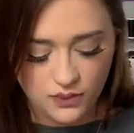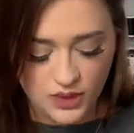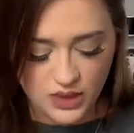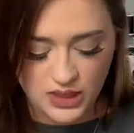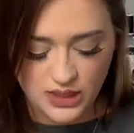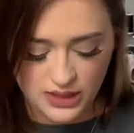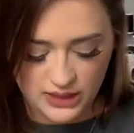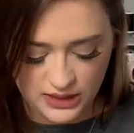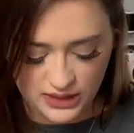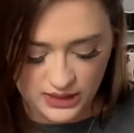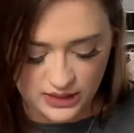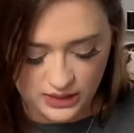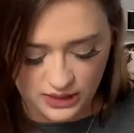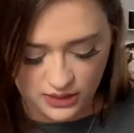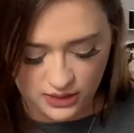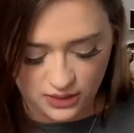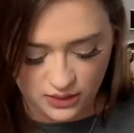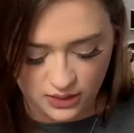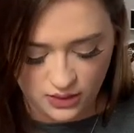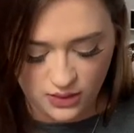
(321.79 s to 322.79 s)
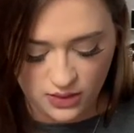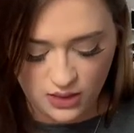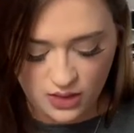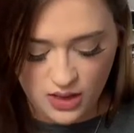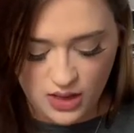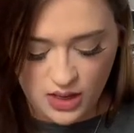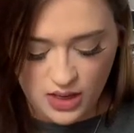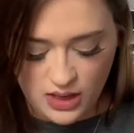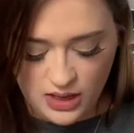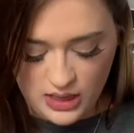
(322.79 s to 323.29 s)
And in here,
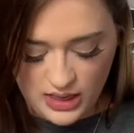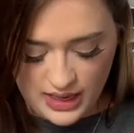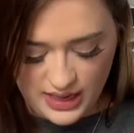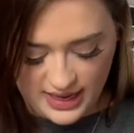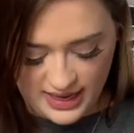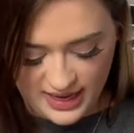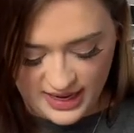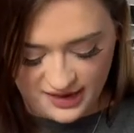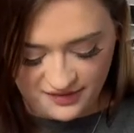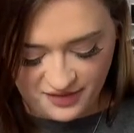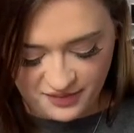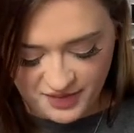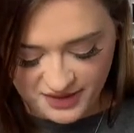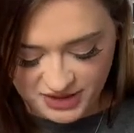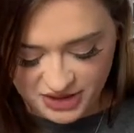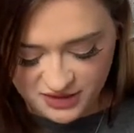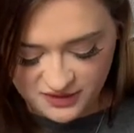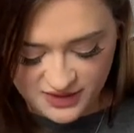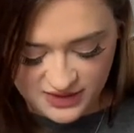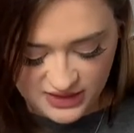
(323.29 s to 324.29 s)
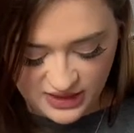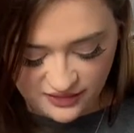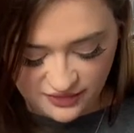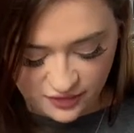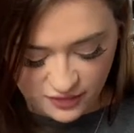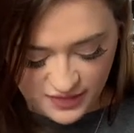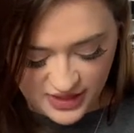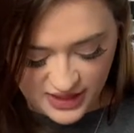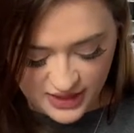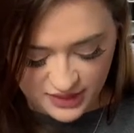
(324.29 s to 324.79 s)
I have a bunch of stuff for
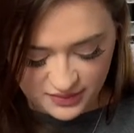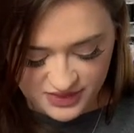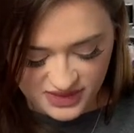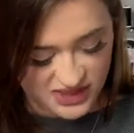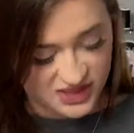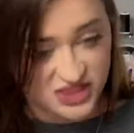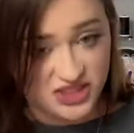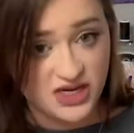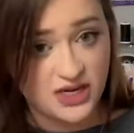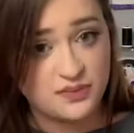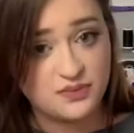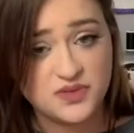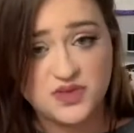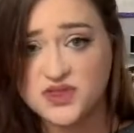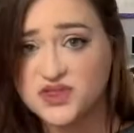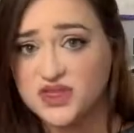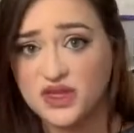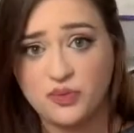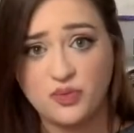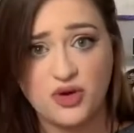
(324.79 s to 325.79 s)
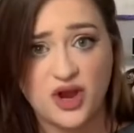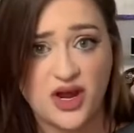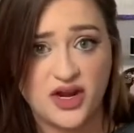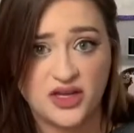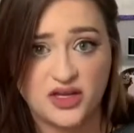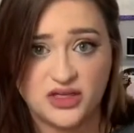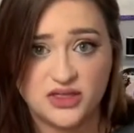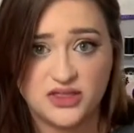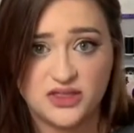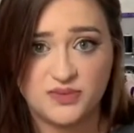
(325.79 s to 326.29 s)
makeup touch-ups, lip
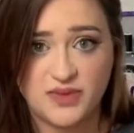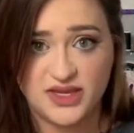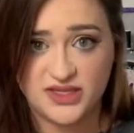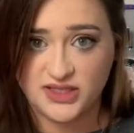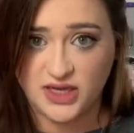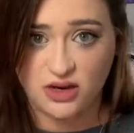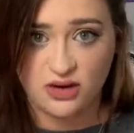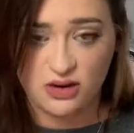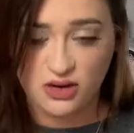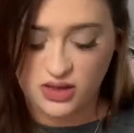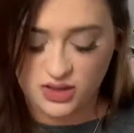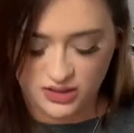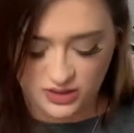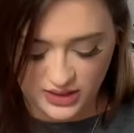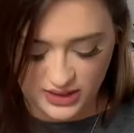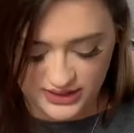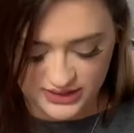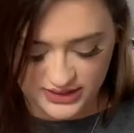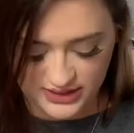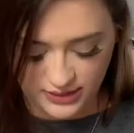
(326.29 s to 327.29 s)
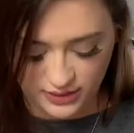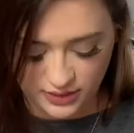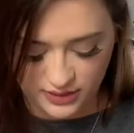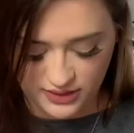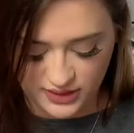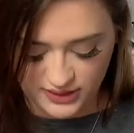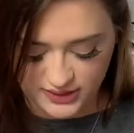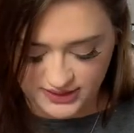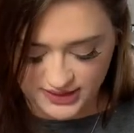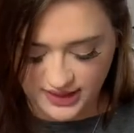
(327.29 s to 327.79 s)
products, mascara, concealer,
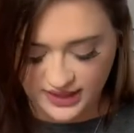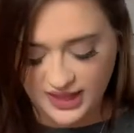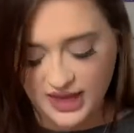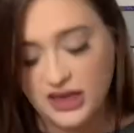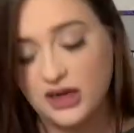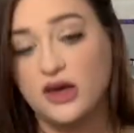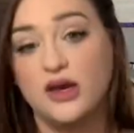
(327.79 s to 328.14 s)
things like that.